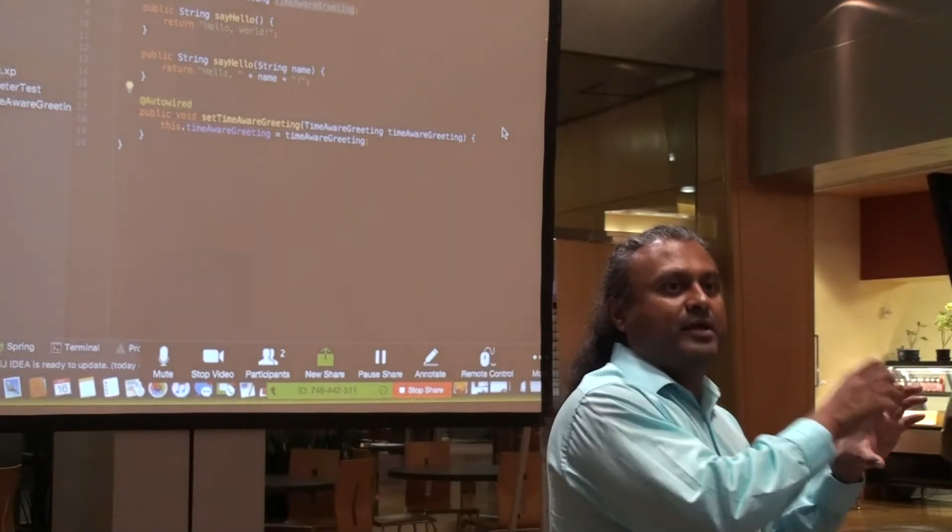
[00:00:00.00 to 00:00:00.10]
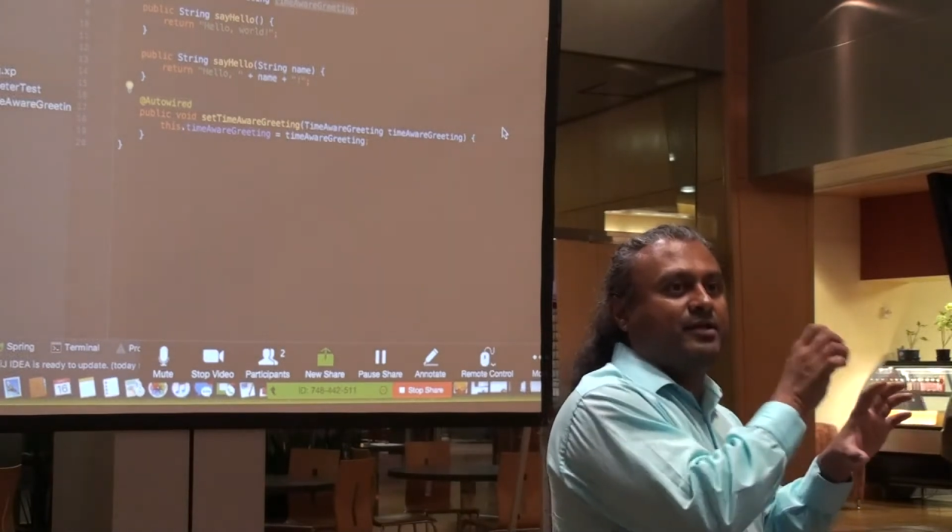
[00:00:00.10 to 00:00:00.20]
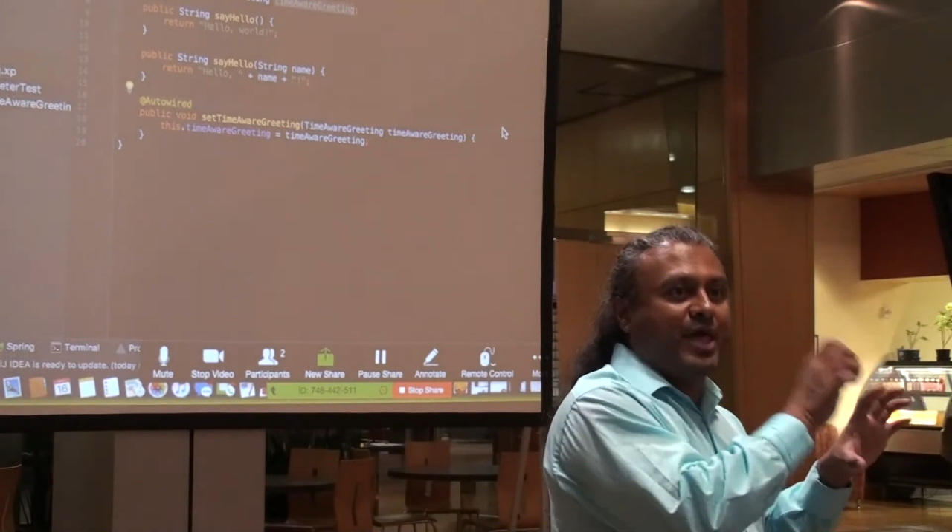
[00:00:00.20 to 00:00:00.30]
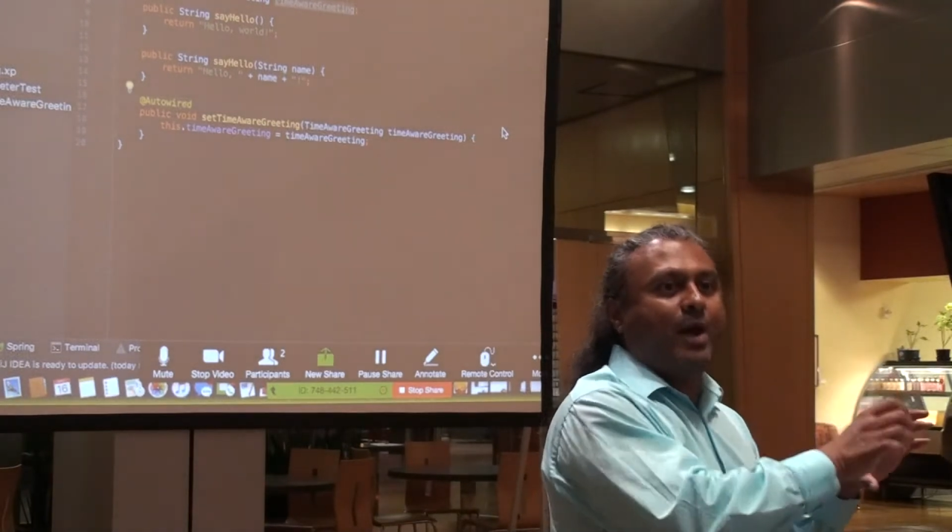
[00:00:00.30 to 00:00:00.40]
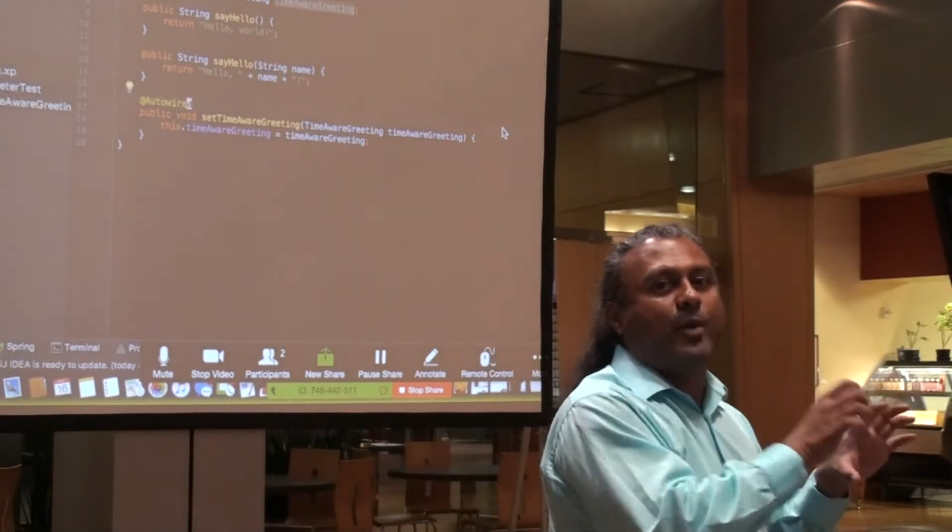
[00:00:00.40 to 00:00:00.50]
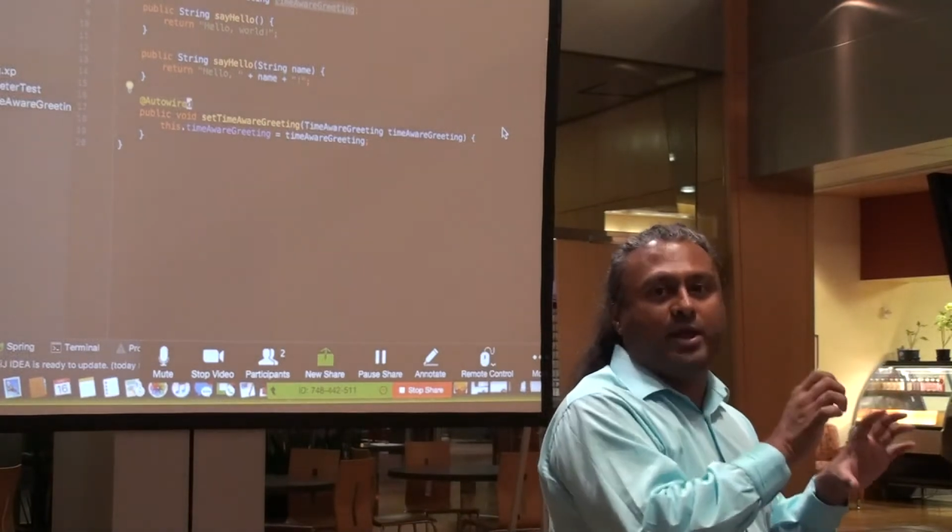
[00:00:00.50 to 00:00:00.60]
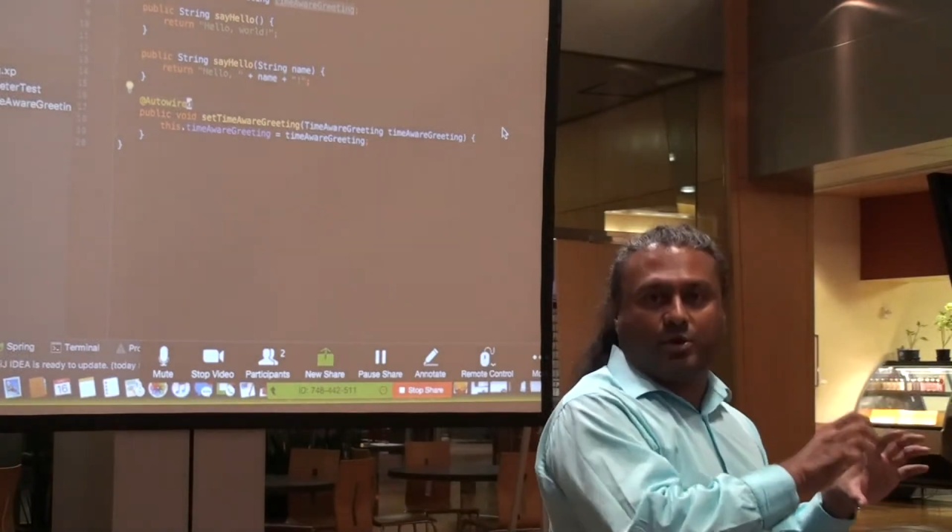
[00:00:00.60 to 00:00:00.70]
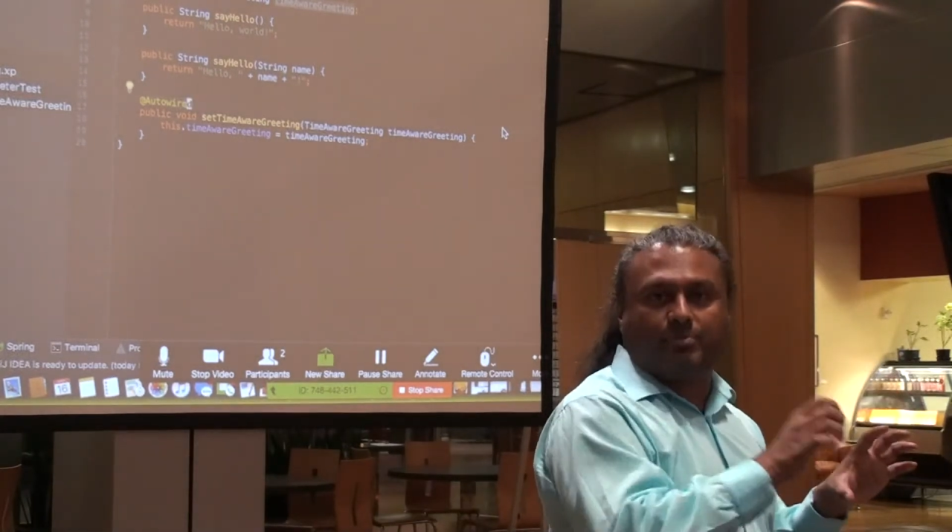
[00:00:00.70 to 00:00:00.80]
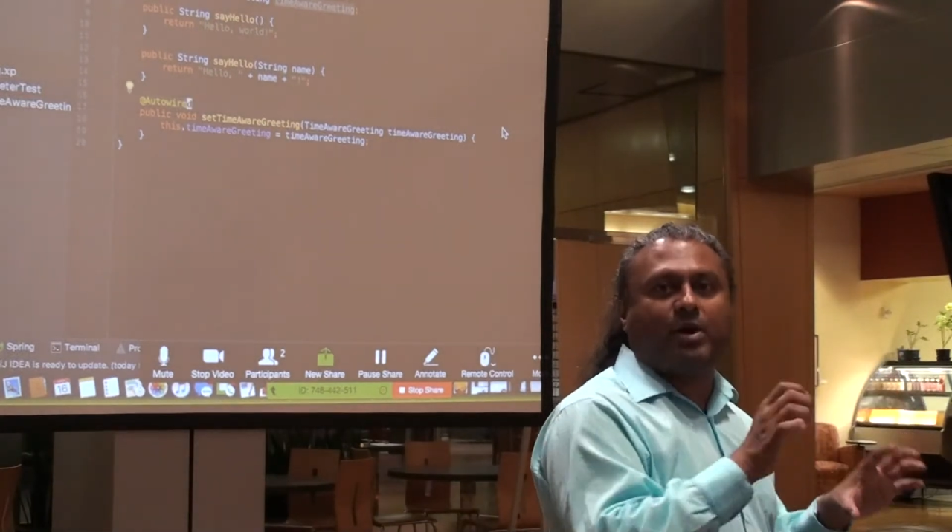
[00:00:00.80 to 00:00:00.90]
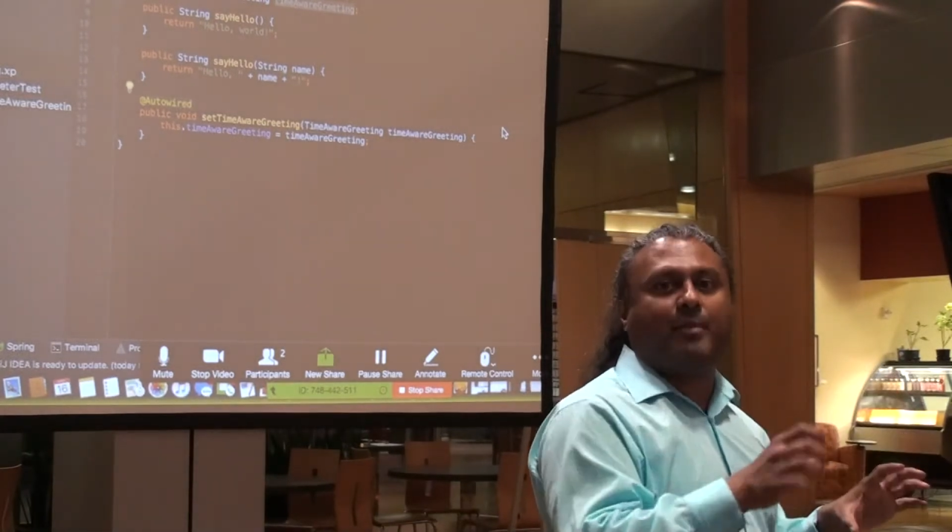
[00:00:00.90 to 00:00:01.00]
That way you
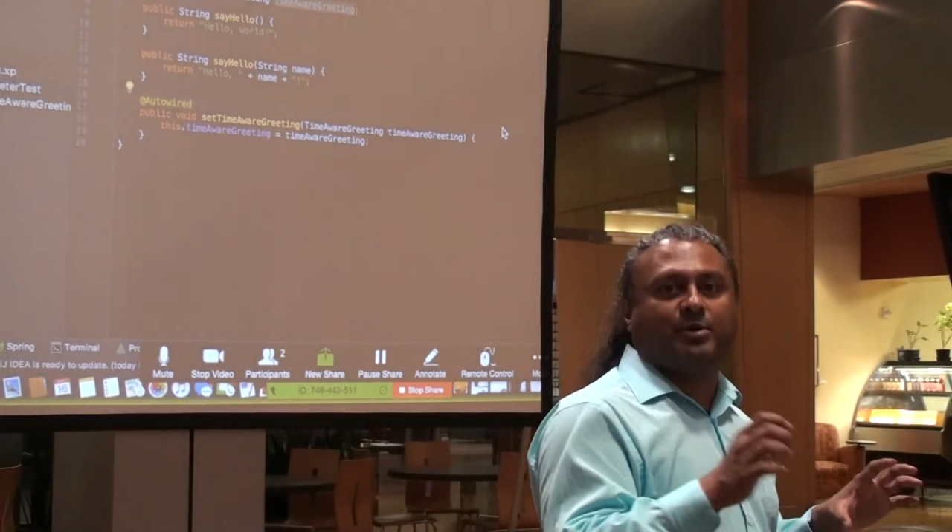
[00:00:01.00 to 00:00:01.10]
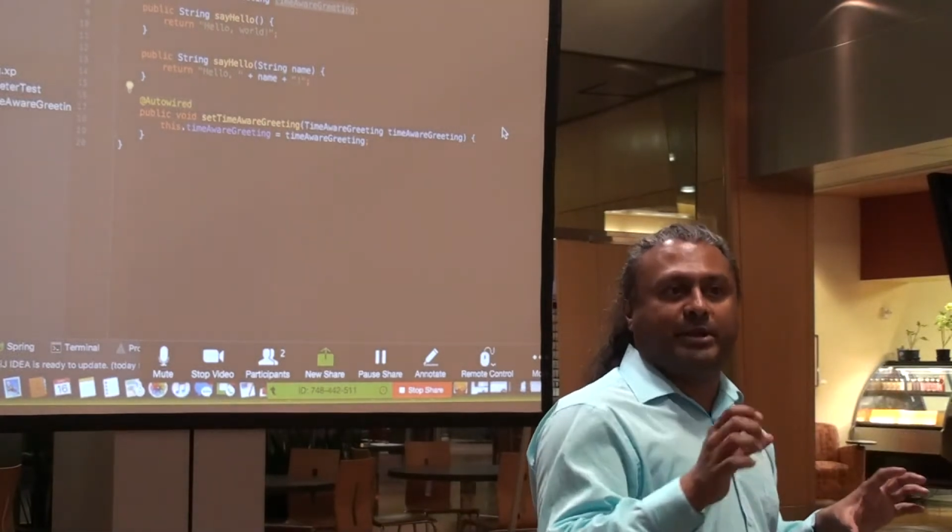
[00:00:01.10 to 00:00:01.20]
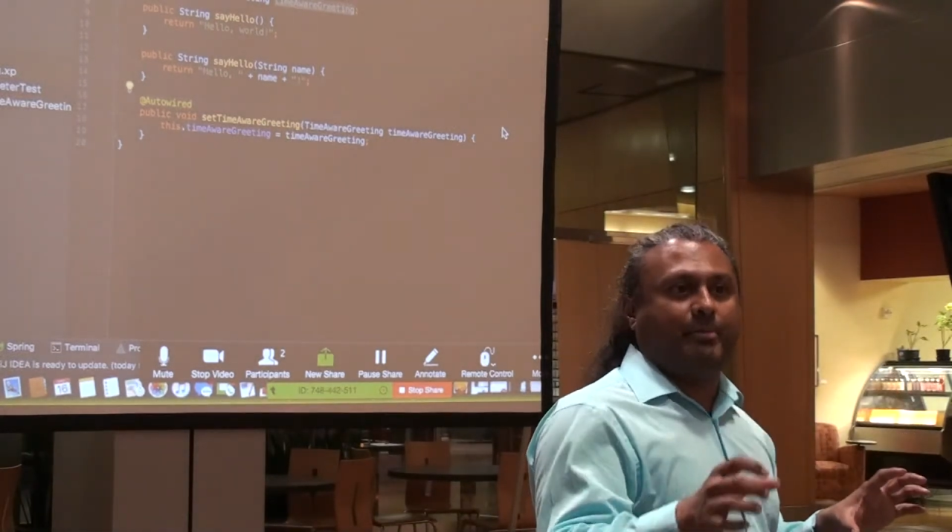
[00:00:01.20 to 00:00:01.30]
can properly